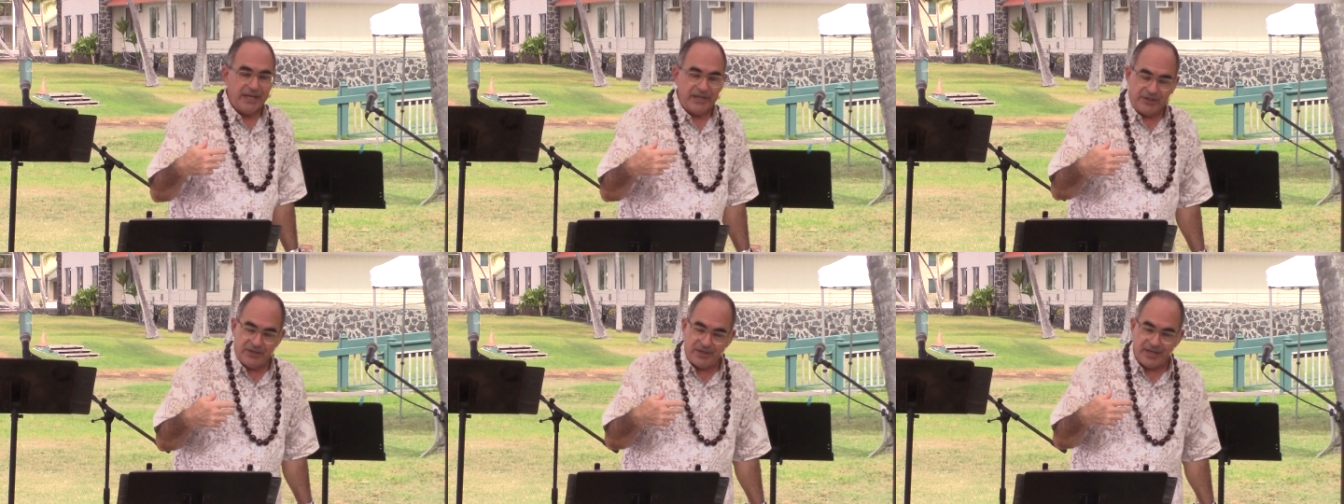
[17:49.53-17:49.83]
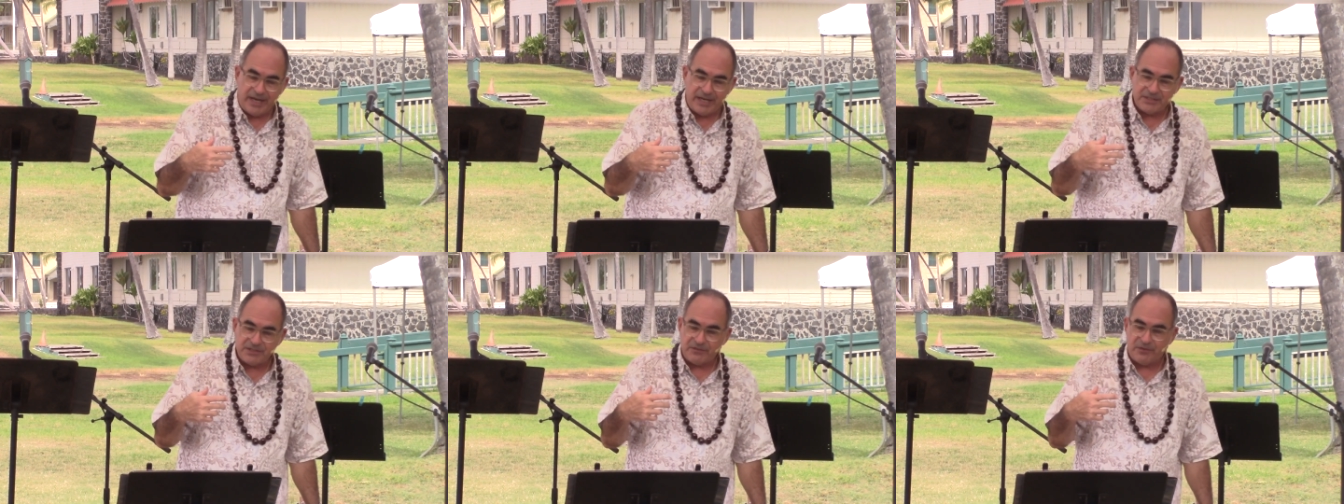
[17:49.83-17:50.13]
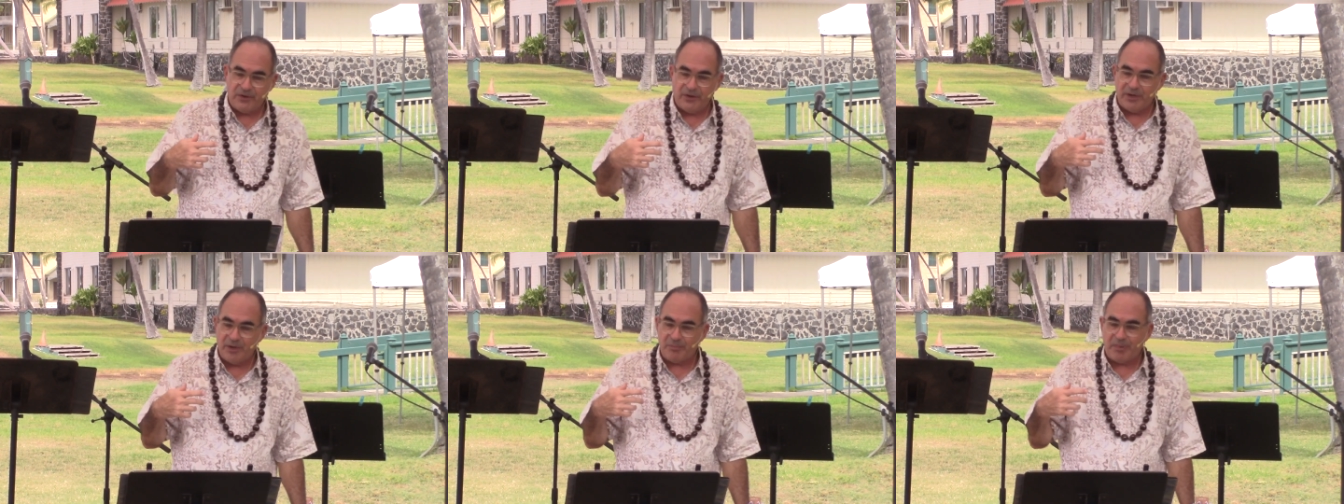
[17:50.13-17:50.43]
You guys
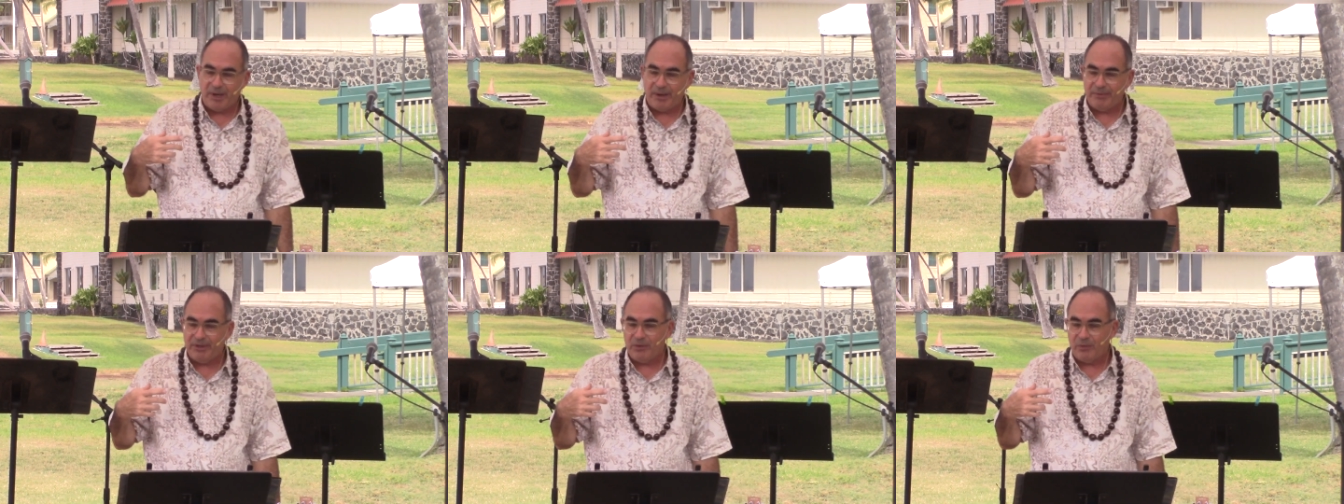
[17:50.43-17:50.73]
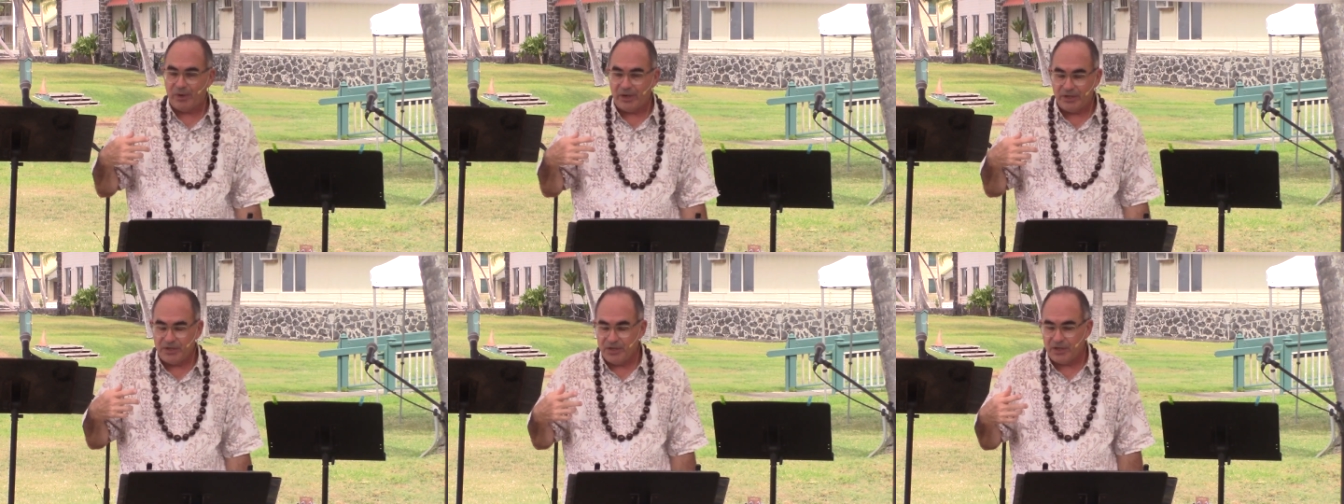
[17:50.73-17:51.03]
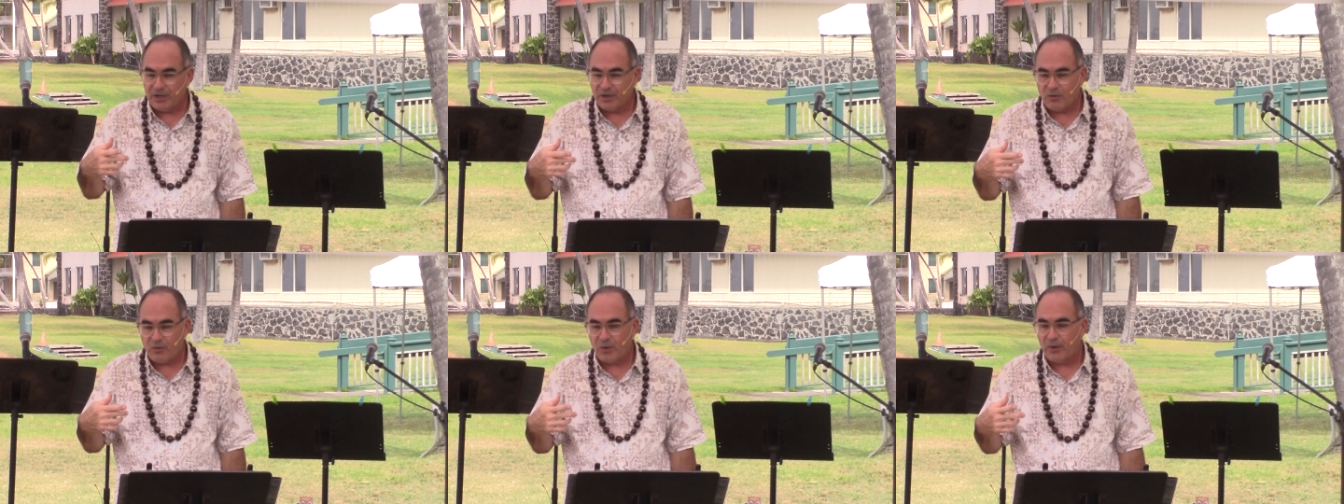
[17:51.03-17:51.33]
have heard it probably to where
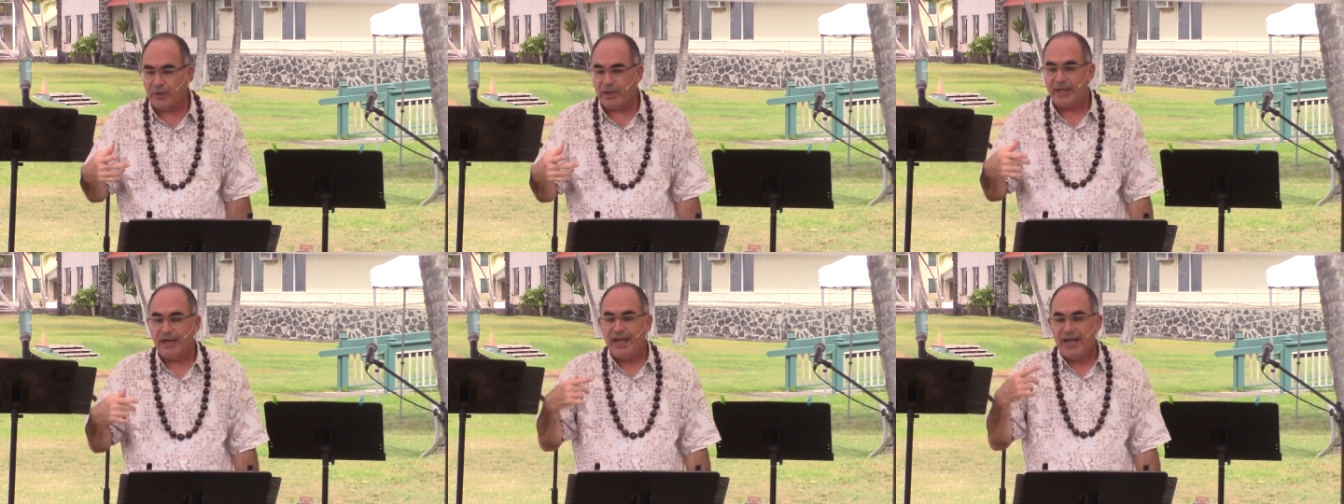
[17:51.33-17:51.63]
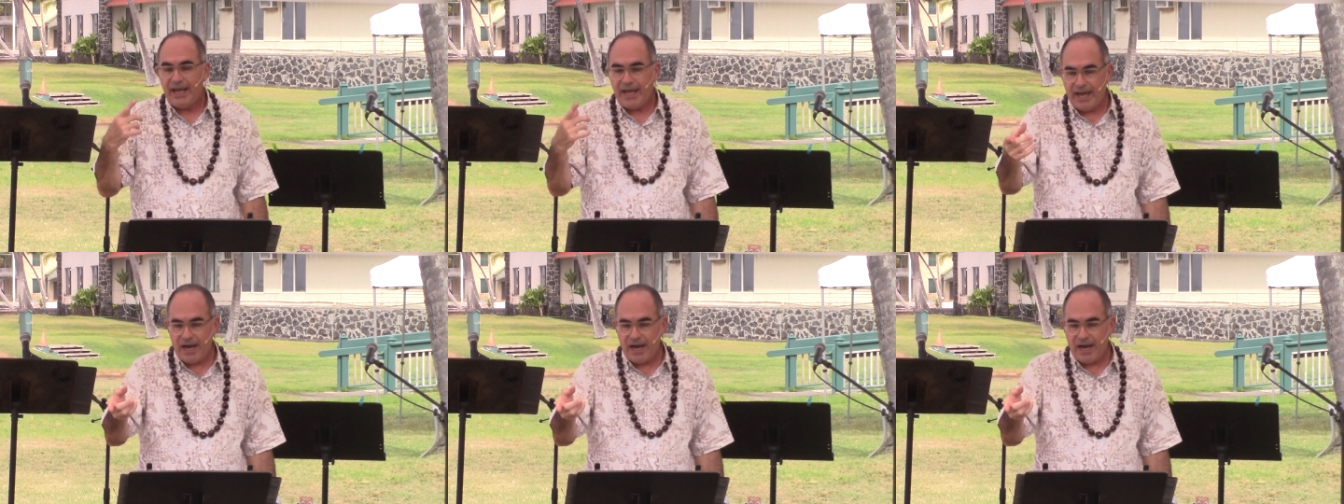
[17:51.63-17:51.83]
you can quote it.